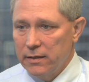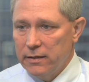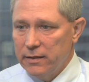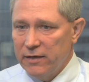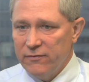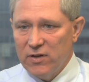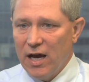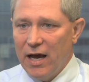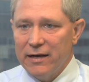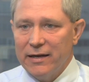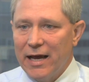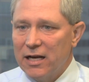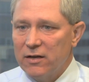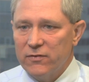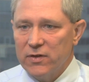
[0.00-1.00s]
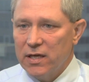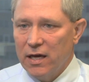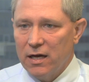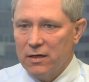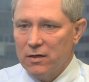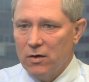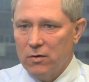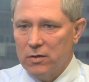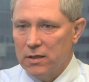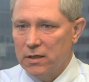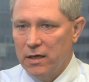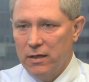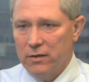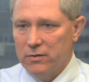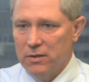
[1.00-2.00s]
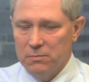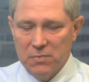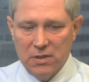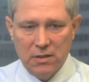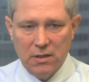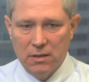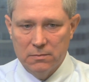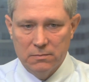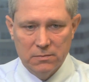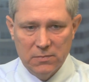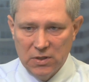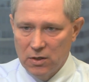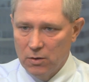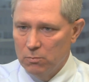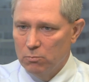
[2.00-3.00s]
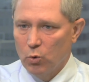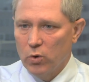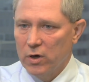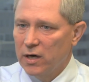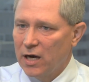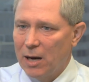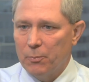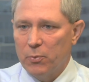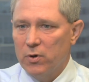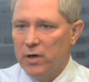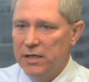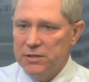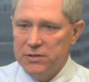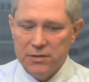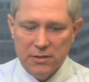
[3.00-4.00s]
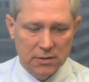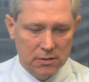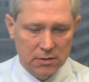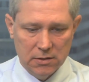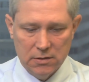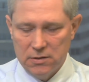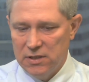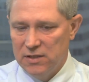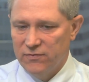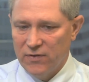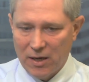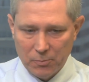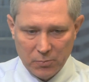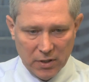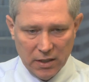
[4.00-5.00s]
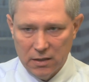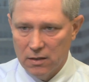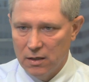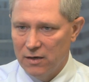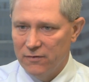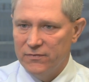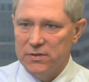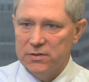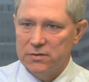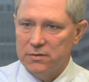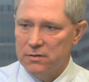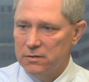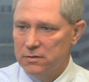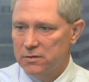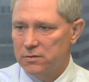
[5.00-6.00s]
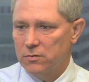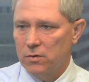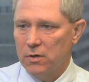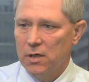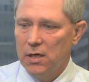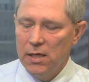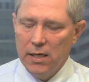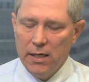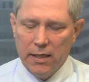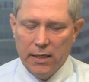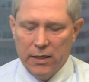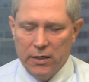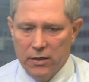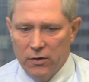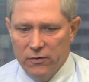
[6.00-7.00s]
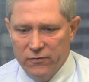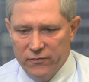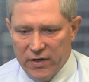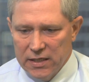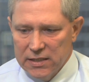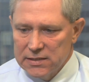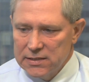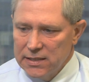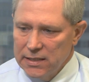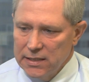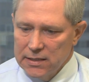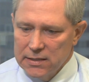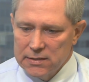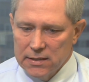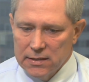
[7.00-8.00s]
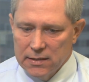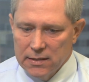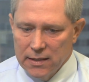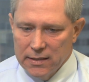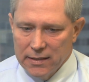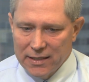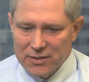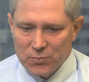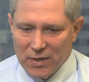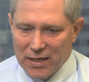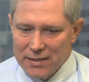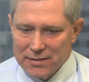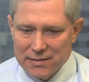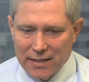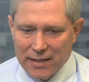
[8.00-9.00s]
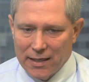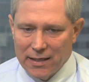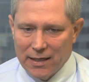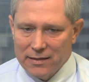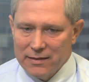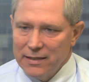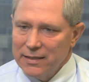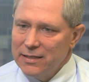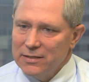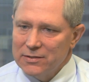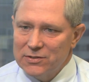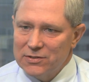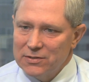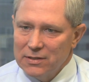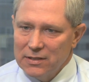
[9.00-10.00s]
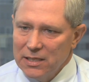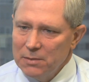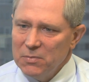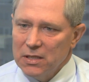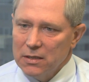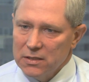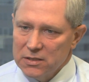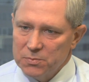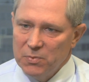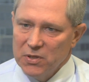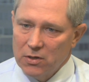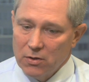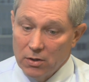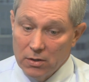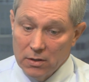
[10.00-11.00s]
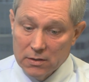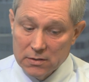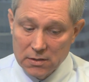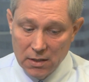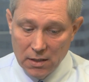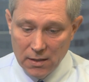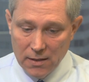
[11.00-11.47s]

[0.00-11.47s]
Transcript: They've gotten out of accounting altogether and become, more in operations and chief operating officers or, various things. And that's why I say I think it's limitless because